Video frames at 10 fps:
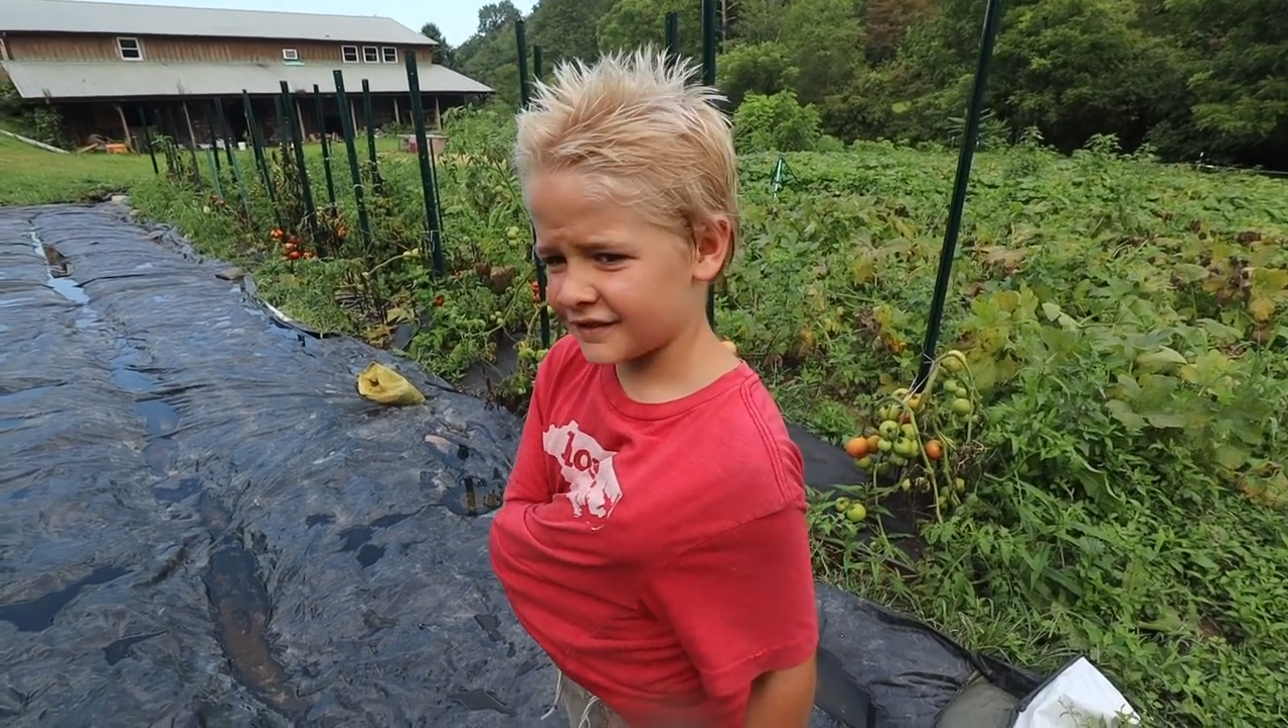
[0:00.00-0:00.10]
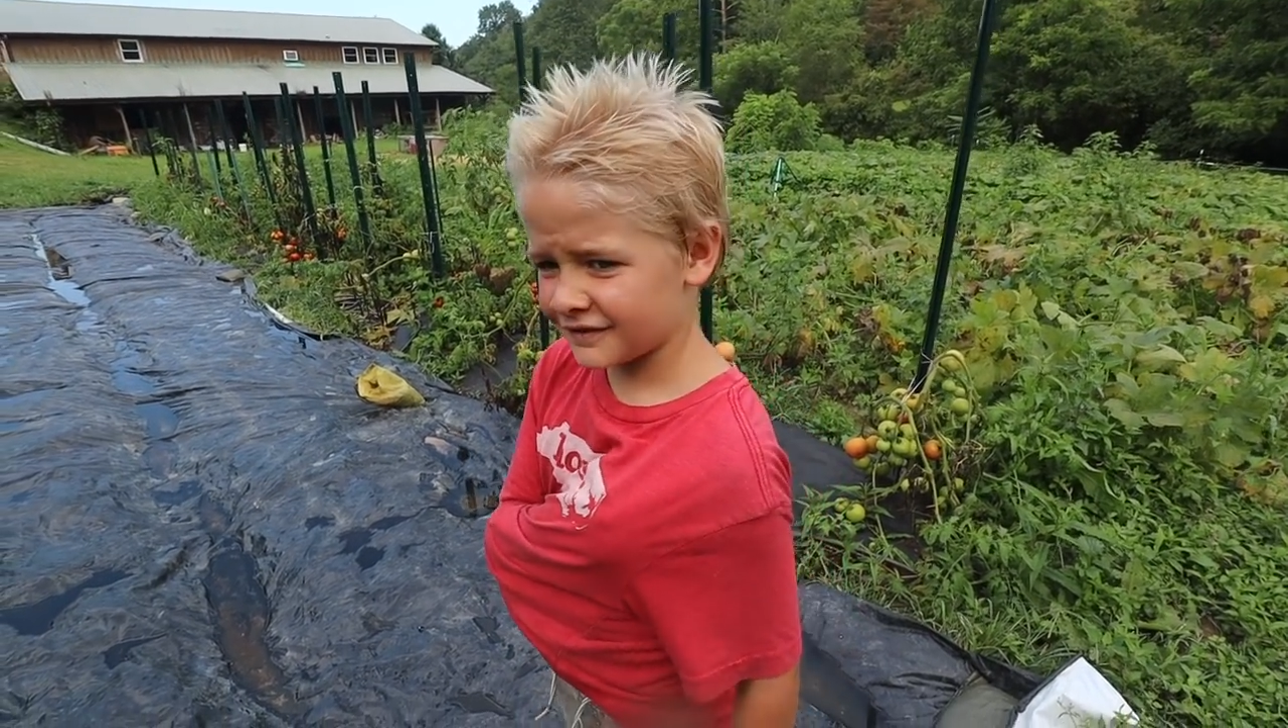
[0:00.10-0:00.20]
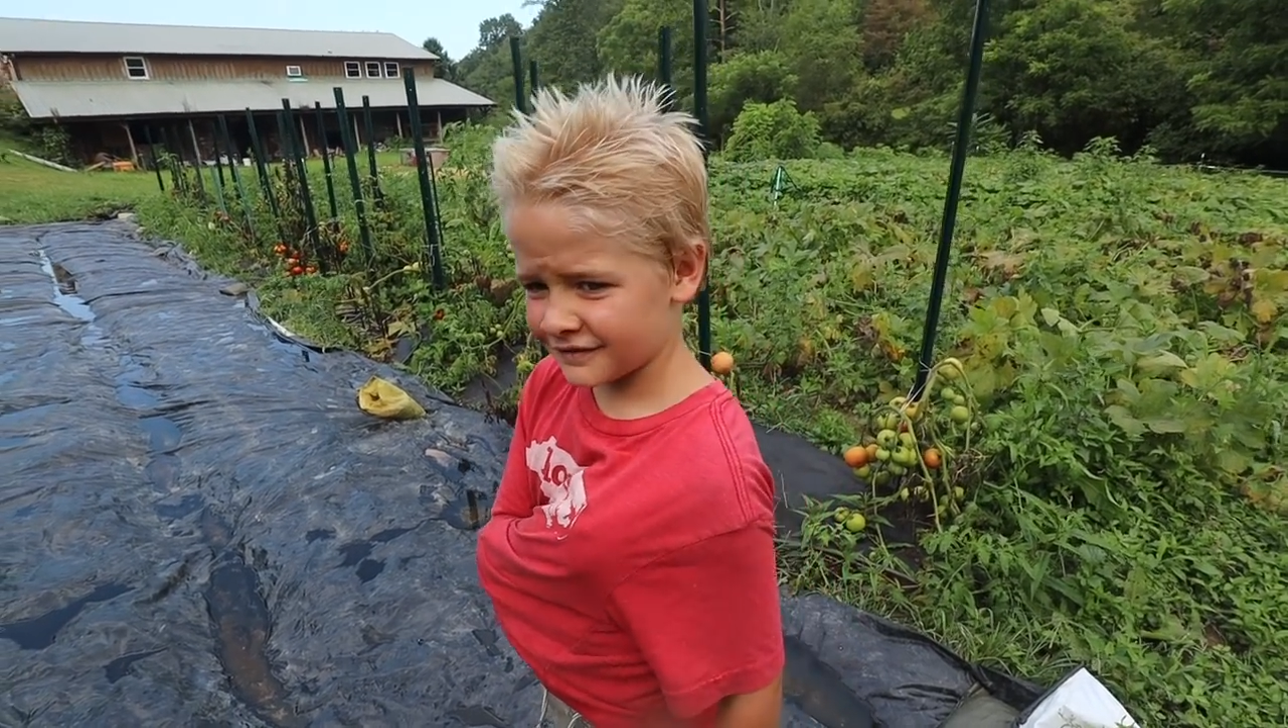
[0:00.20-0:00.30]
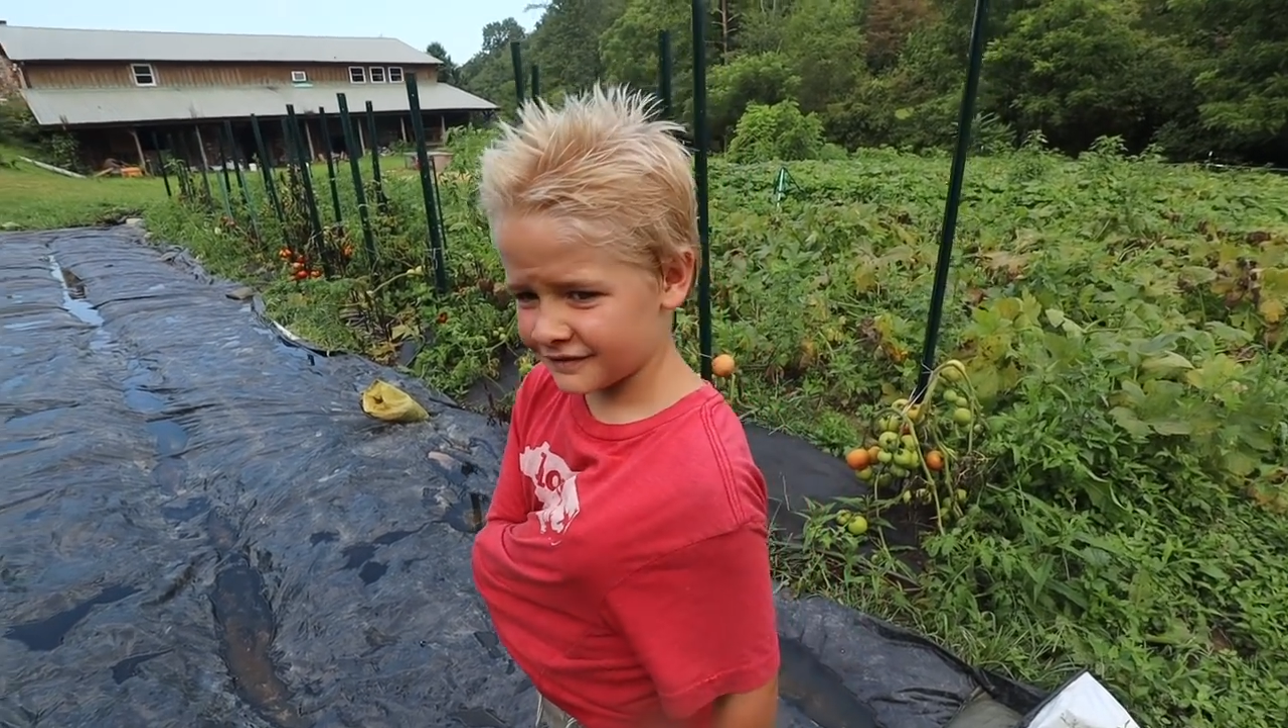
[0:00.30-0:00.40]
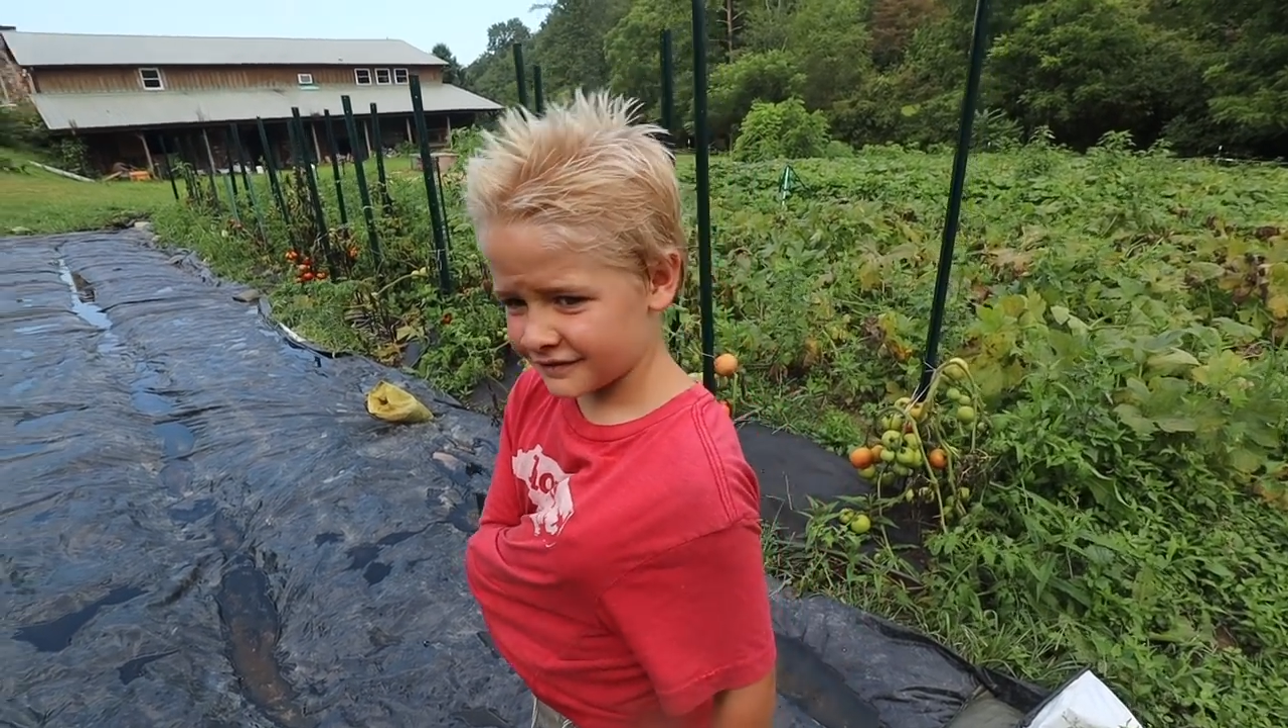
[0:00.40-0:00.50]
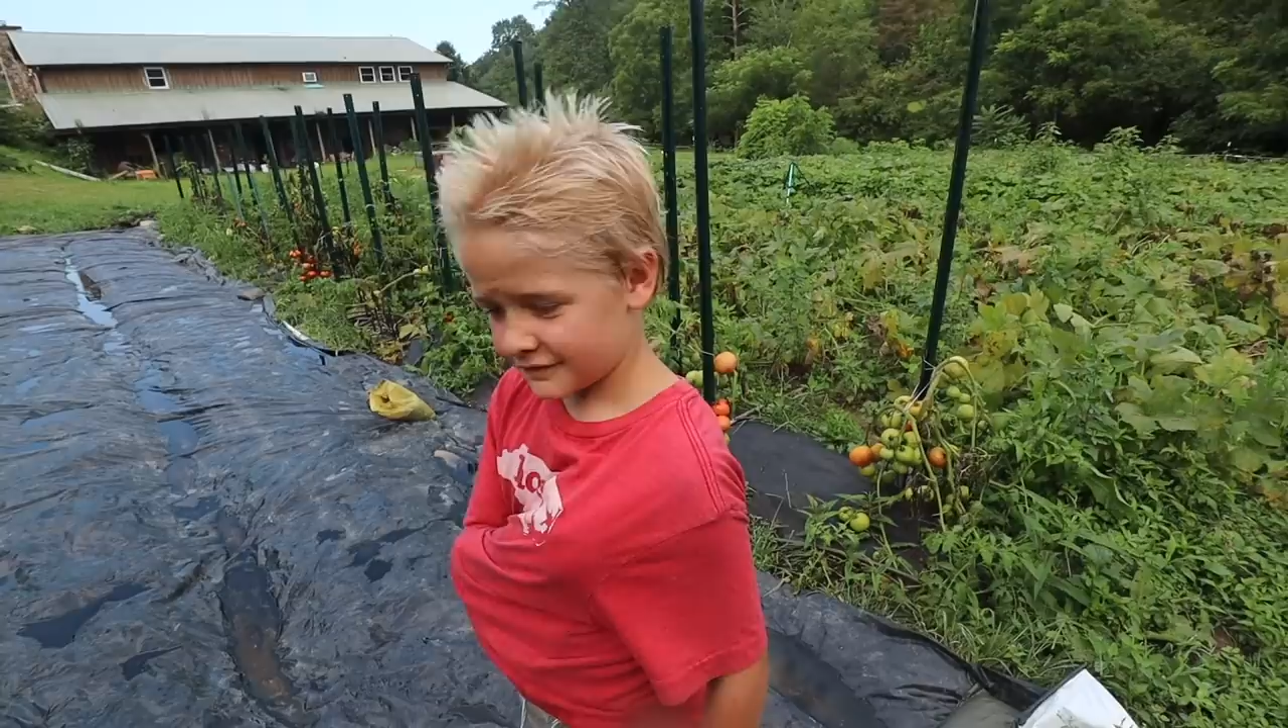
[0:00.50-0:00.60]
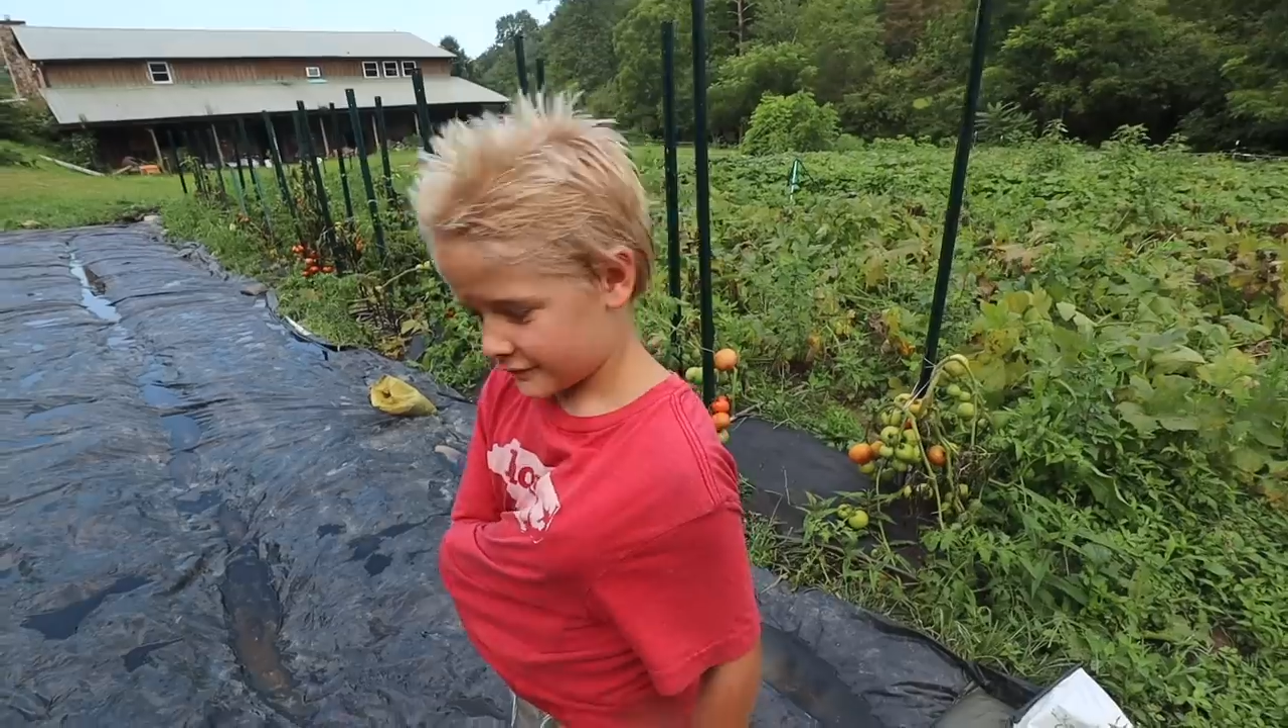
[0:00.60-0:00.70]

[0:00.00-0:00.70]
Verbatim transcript: to report to you